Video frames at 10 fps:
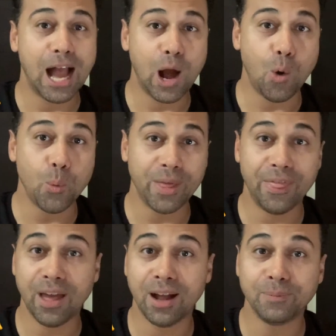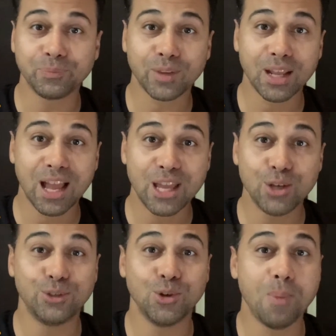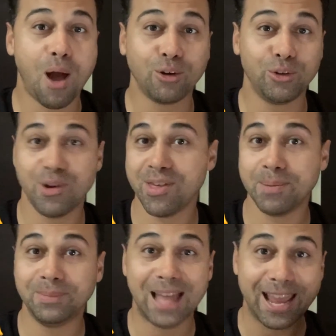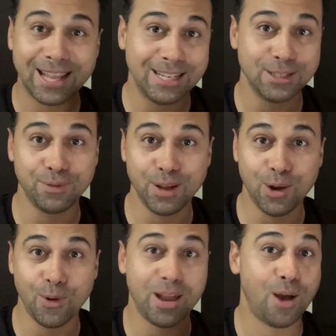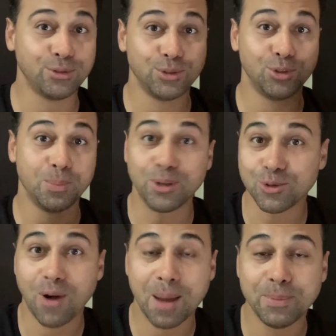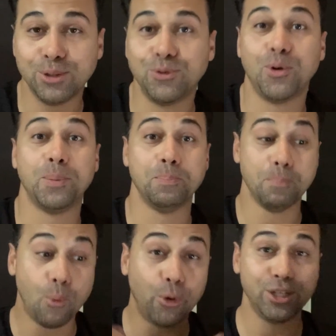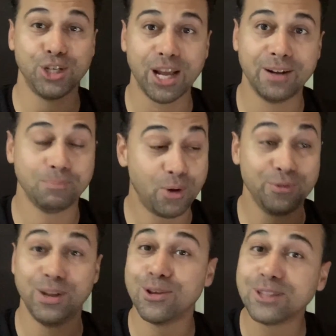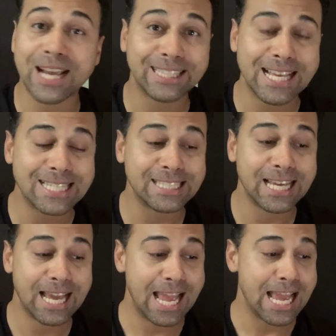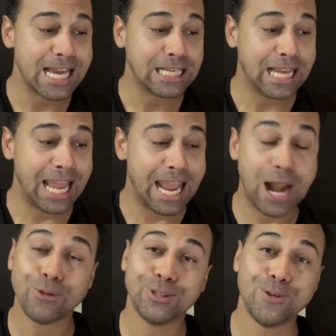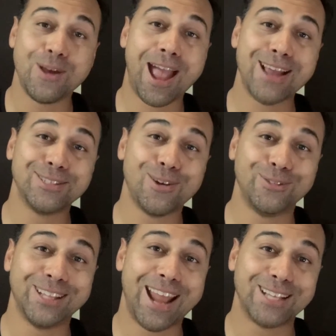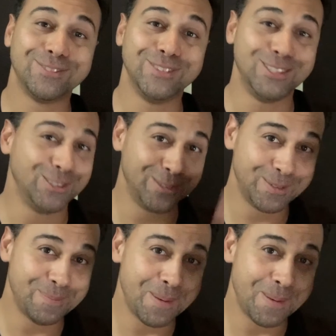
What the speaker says: with the YouTube algorithm, liking this video and also subscribing for more videos like this. And I'll see you guys on the next video. Bye